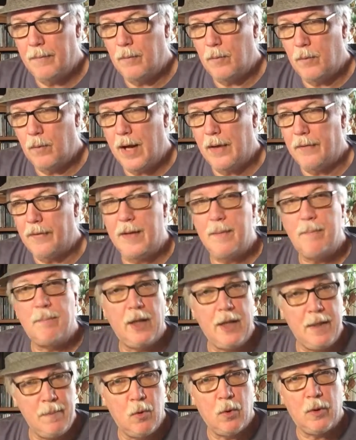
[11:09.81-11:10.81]
while they
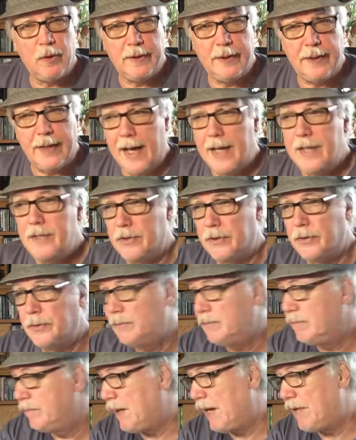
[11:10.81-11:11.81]
play more than I
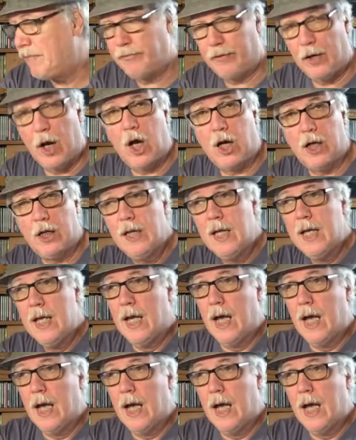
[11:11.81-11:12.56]
do by far,